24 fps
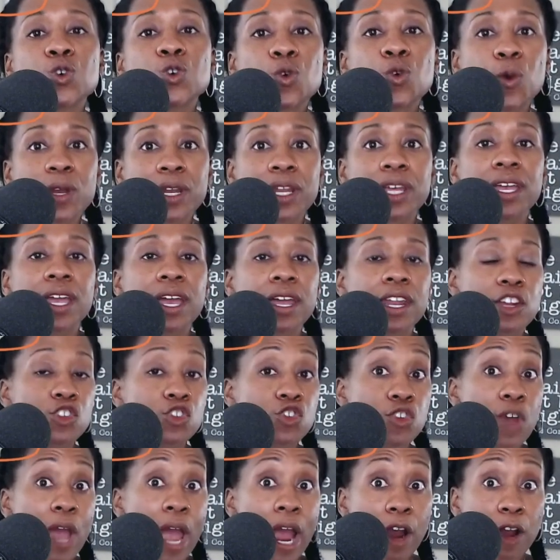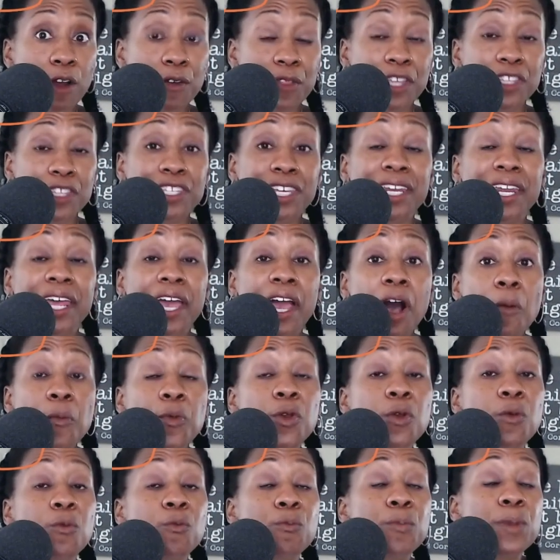going to get a tracker that's going to help you
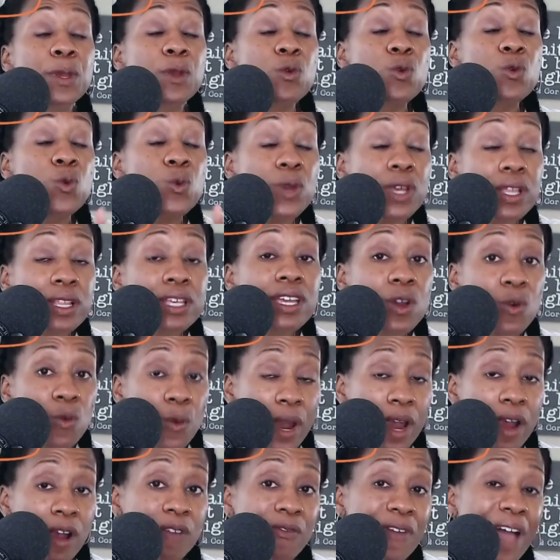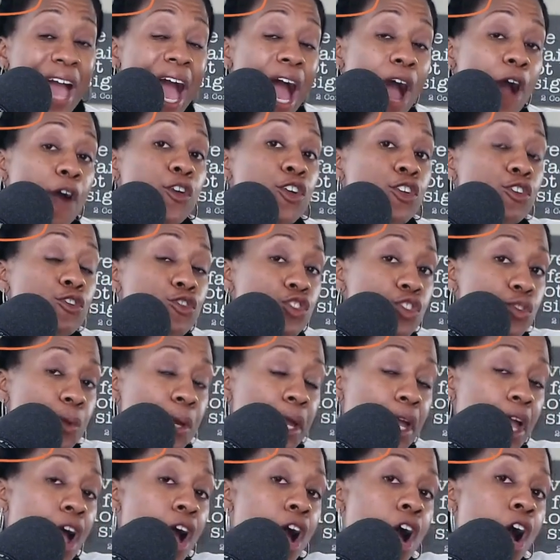be really aware of how you're doing
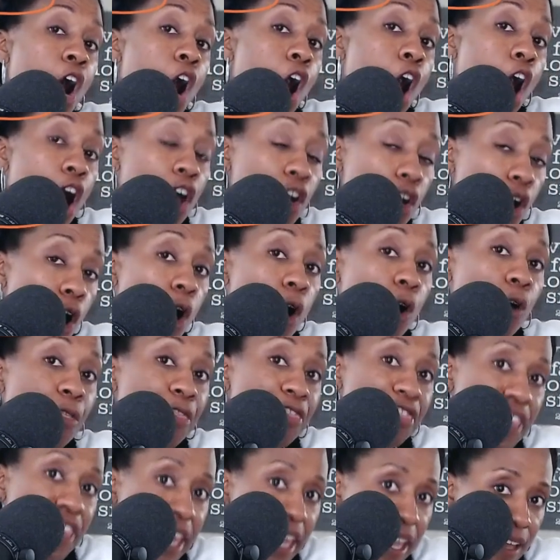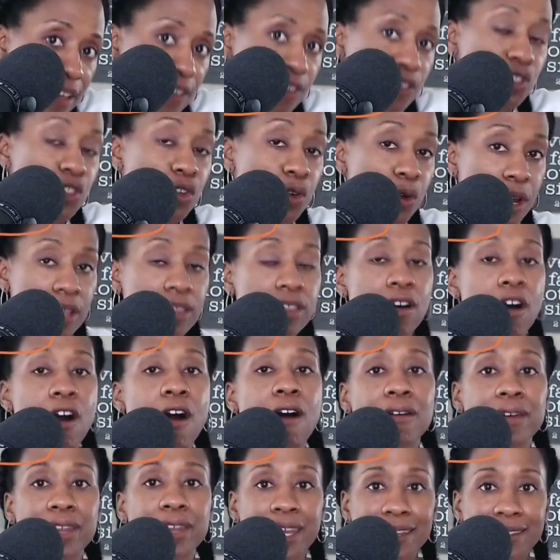on all things during the
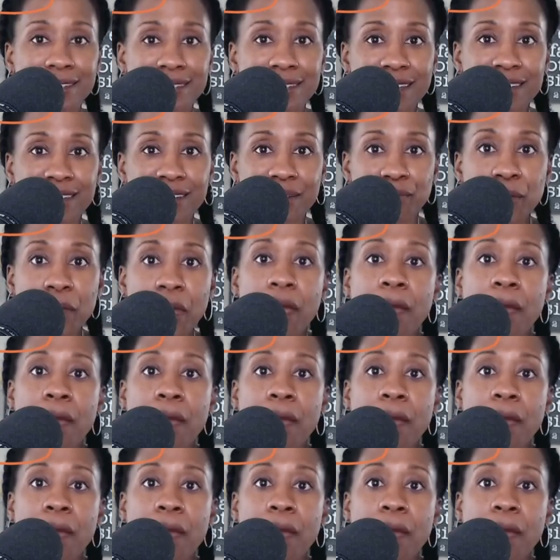holiday season.